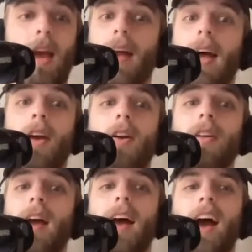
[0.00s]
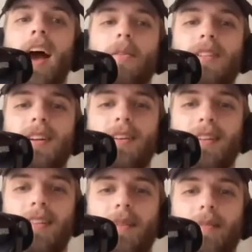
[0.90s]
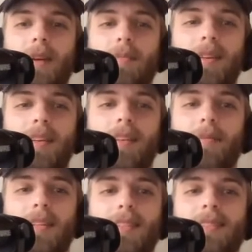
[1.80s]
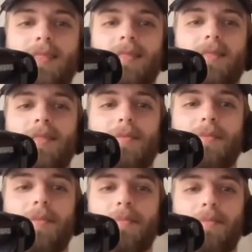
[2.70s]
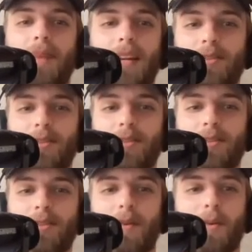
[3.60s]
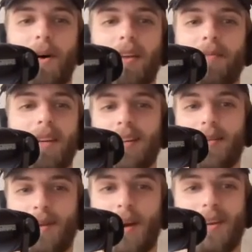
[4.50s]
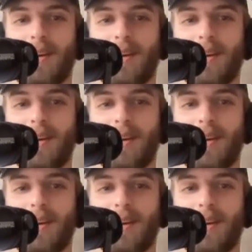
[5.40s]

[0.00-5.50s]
And I heard, I, I was hearing that maybe, I mean, Pacers don't even want him and end up cutting